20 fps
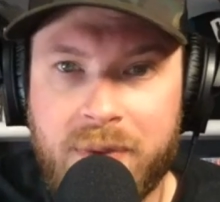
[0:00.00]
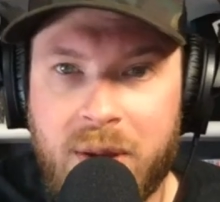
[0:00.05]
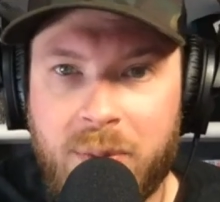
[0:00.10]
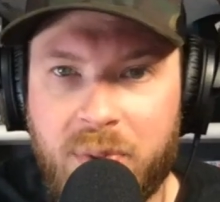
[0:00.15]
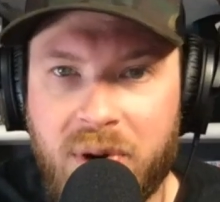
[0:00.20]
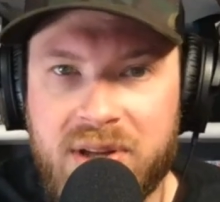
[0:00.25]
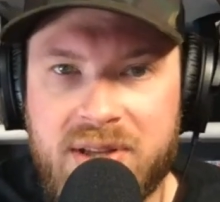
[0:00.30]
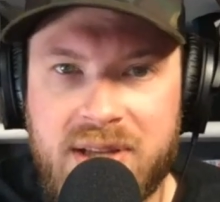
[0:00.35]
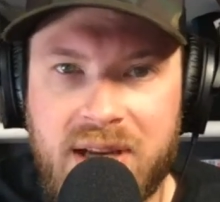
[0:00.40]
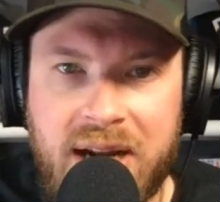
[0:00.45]

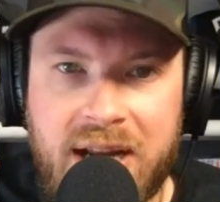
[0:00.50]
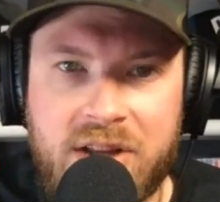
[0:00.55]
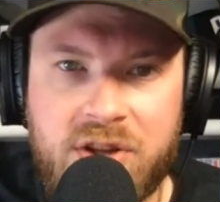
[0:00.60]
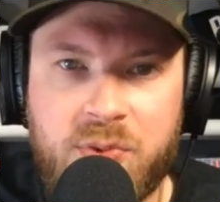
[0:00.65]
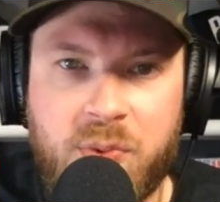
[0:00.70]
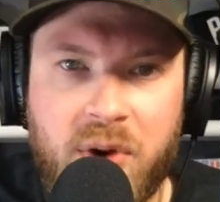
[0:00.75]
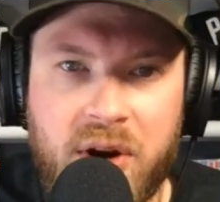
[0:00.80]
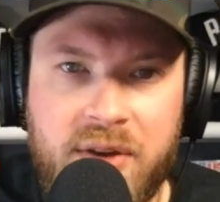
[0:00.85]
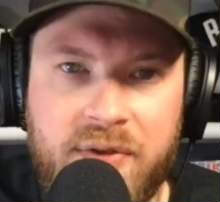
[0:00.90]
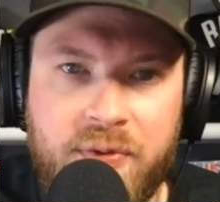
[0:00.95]
Brunson had
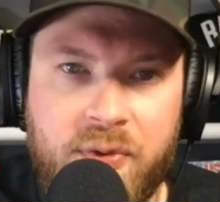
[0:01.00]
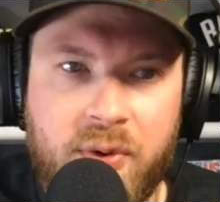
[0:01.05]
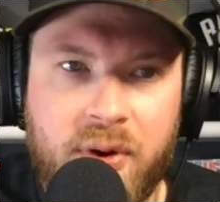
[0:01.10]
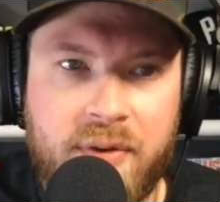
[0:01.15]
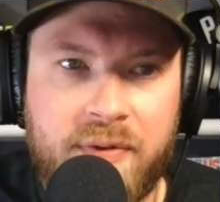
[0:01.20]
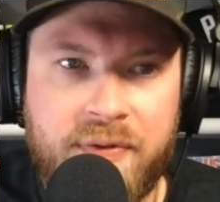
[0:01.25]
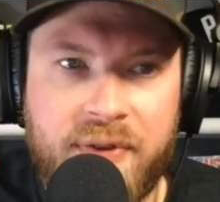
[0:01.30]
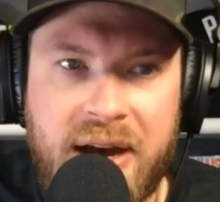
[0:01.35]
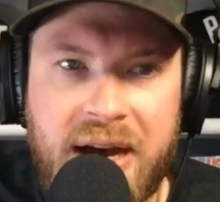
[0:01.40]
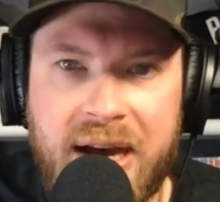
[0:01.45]
24
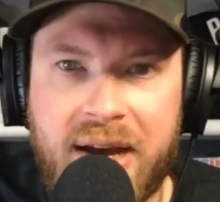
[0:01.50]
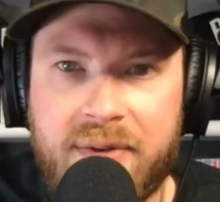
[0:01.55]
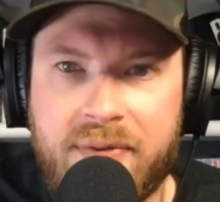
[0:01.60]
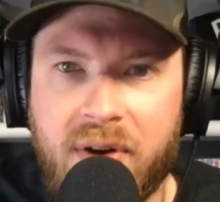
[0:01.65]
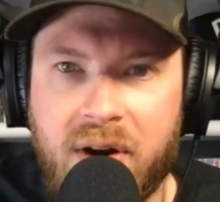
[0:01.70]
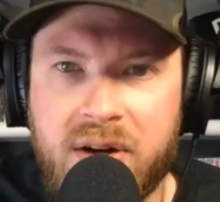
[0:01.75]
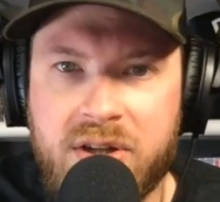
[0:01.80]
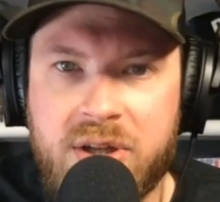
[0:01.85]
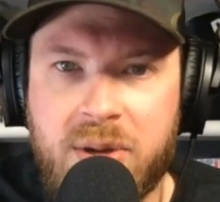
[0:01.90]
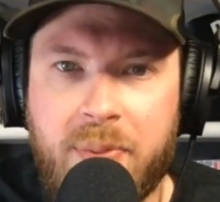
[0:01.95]
and 5.
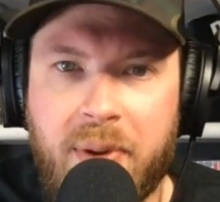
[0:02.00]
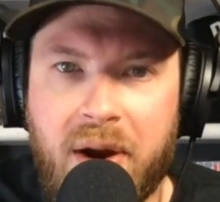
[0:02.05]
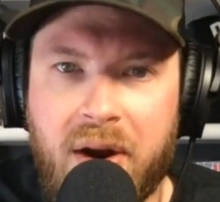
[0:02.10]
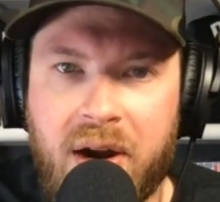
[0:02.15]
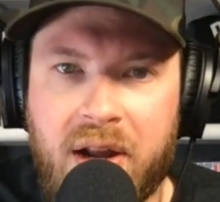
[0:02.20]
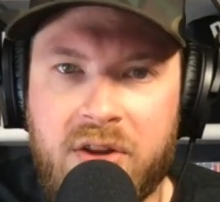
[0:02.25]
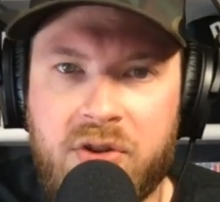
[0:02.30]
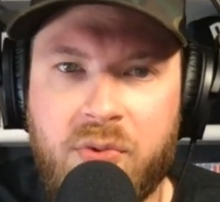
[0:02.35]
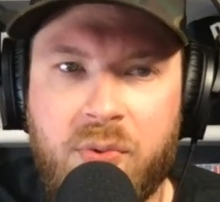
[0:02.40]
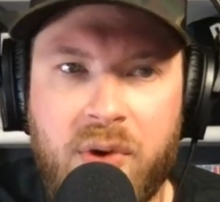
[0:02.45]
RJ Barrett
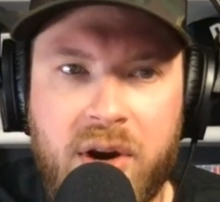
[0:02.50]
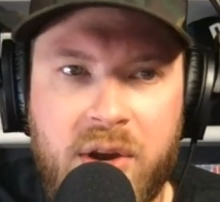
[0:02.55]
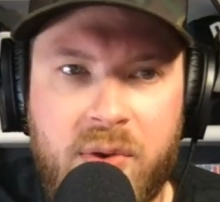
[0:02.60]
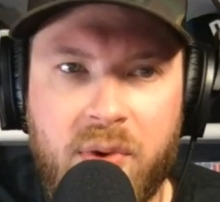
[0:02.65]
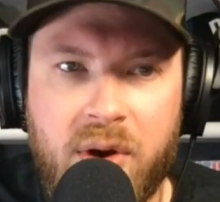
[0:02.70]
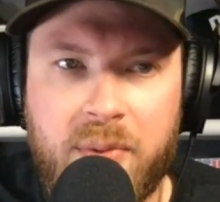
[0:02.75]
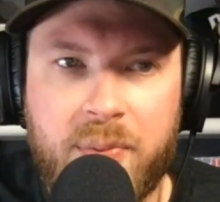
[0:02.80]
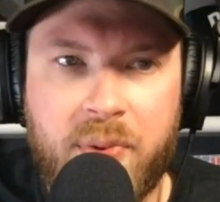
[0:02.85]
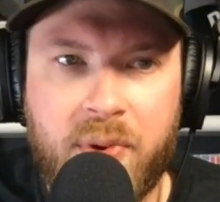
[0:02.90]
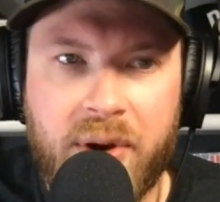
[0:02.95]
had
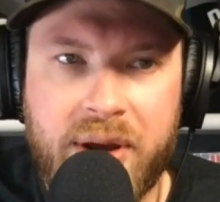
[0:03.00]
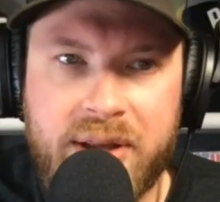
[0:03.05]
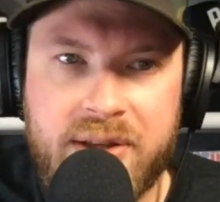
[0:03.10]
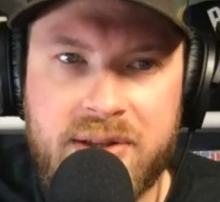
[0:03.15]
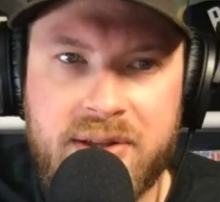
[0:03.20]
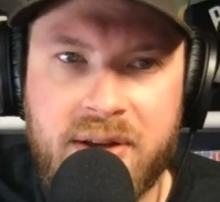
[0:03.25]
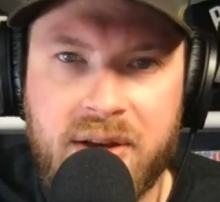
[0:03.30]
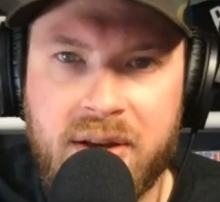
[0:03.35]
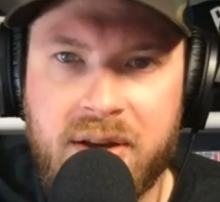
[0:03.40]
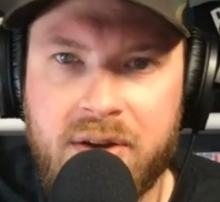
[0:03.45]
21
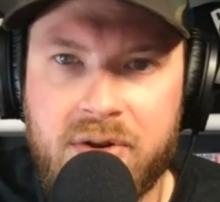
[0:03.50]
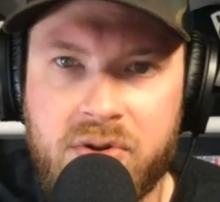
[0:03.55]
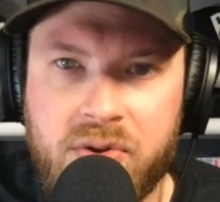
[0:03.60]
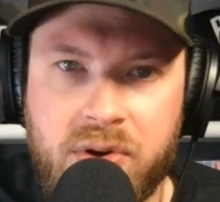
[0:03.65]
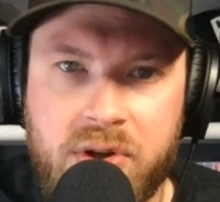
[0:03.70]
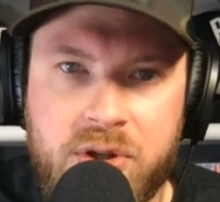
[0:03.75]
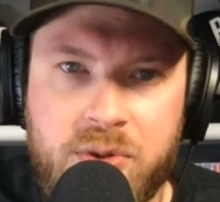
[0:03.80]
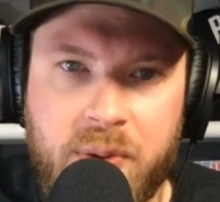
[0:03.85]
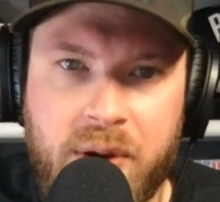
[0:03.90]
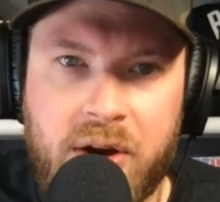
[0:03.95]
points.
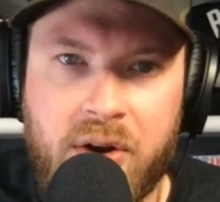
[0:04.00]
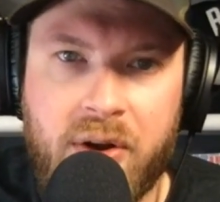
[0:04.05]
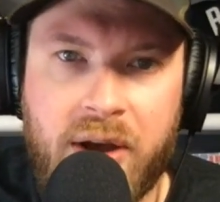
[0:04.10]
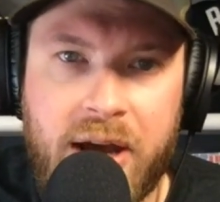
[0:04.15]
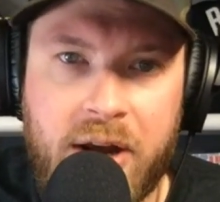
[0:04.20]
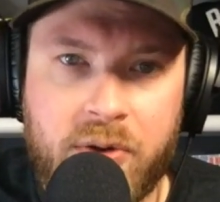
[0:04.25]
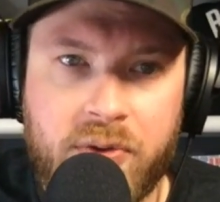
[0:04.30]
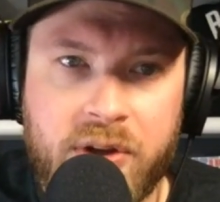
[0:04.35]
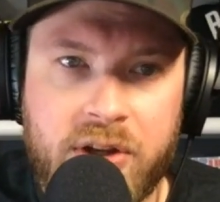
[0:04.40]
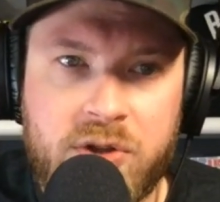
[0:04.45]
Julius Randle
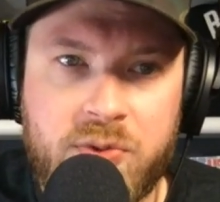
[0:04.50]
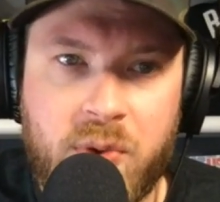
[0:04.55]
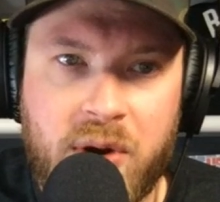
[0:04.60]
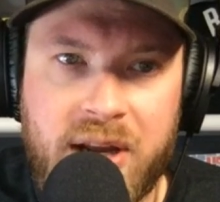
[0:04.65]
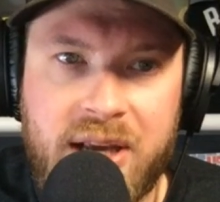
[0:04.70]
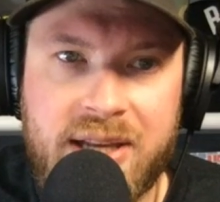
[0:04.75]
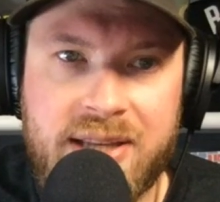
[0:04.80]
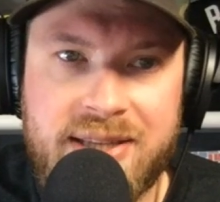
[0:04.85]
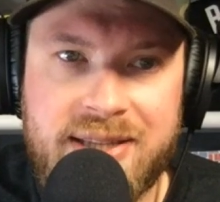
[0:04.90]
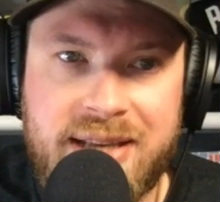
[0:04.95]
had only
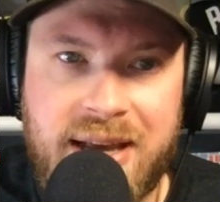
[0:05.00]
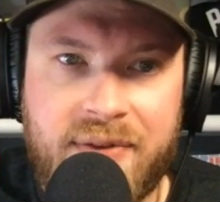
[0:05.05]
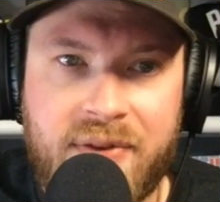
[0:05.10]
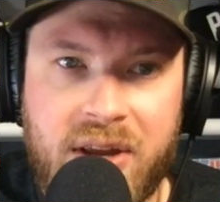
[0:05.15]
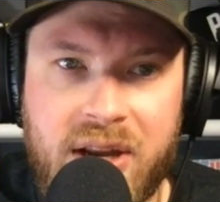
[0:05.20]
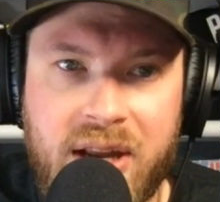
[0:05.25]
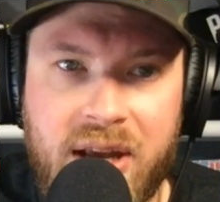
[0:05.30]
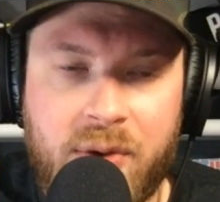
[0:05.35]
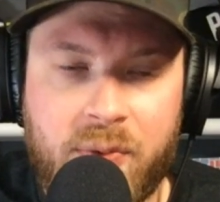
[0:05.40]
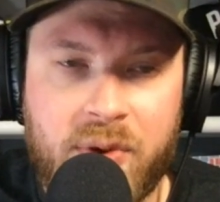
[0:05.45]
20 and
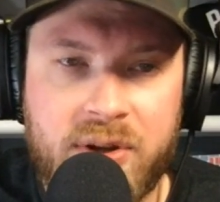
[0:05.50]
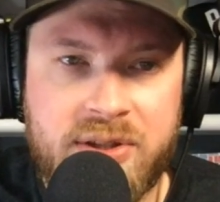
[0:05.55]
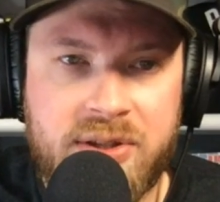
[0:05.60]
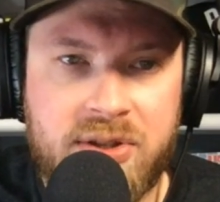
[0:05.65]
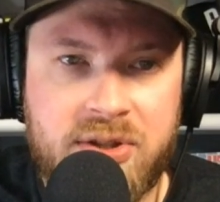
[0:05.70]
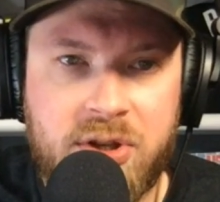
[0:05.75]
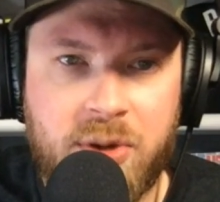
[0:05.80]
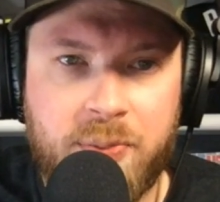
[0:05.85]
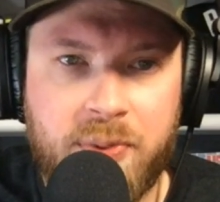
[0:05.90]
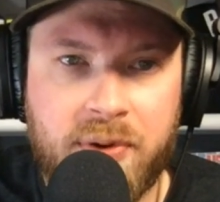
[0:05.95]
7 and wasn't
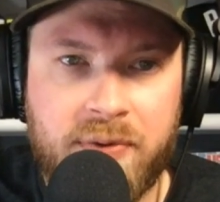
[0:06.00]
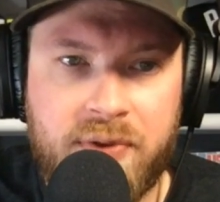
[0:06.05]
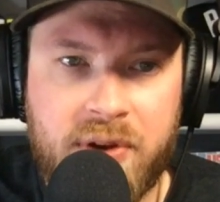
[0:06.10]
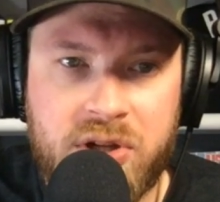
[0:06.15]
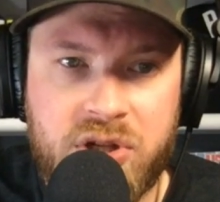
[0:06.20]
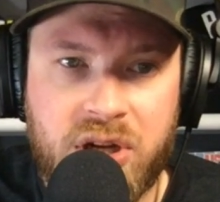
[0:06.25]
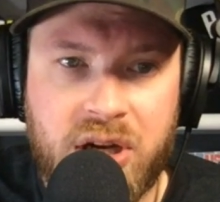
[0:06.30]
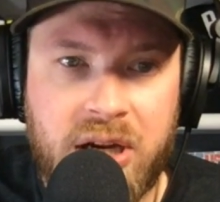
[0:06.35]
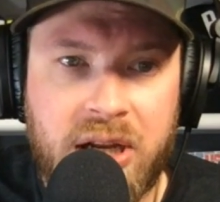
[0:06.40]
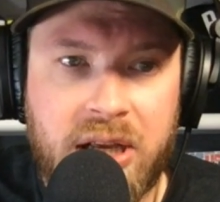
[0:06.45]
super
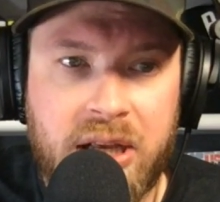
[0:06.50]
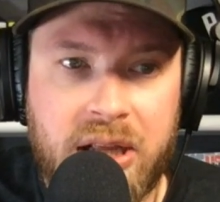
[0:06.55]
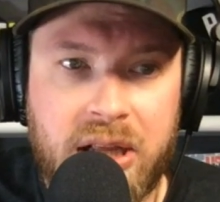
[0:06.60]
efficient.